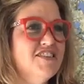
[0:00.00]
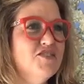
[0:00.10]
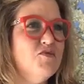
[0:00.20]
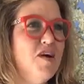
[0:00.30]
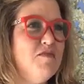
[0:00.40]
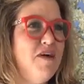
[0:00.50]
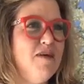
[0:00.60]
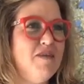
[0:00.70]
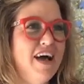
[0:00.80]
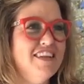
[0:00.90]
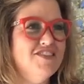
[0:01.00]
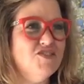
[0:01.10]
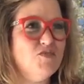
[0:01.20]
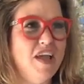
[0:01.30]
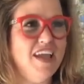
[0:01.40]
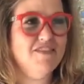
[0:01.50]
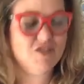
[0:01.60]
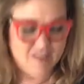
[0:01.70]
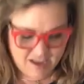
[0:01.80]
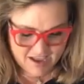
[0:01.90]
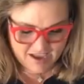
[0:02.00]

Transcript: Do you want to pop on and just wave or say